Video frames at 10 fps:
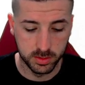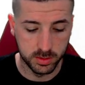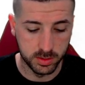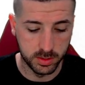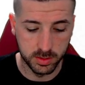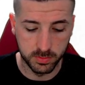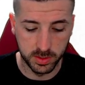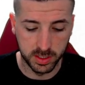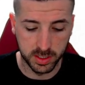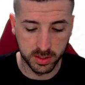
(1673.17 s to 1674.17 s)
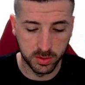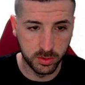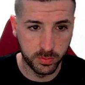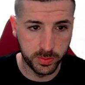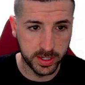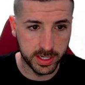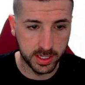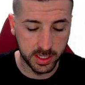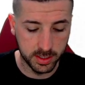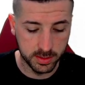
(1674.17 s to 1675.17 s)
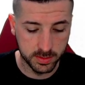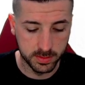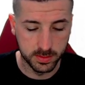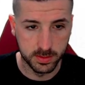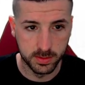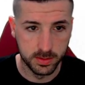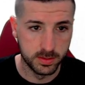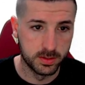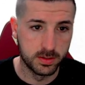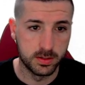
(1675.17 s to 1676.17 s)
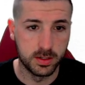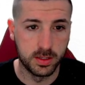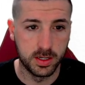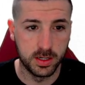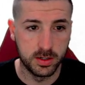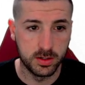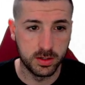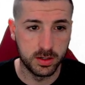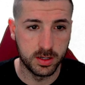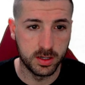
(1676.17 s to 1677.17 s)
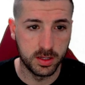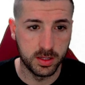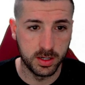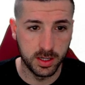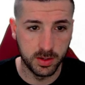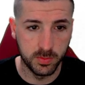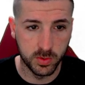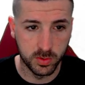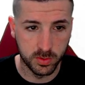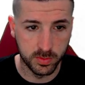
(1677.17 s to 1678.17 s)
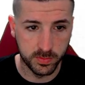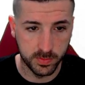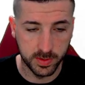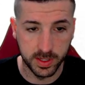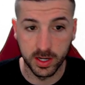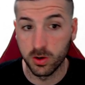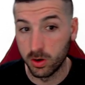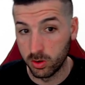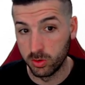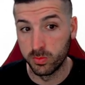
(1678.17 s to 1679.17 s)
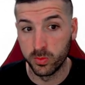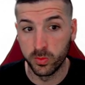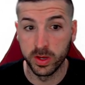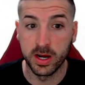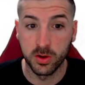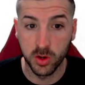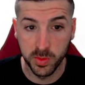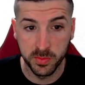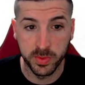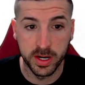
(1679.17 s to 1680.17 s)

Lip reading: And then we need a group by, and then the name of the column we are grouping by.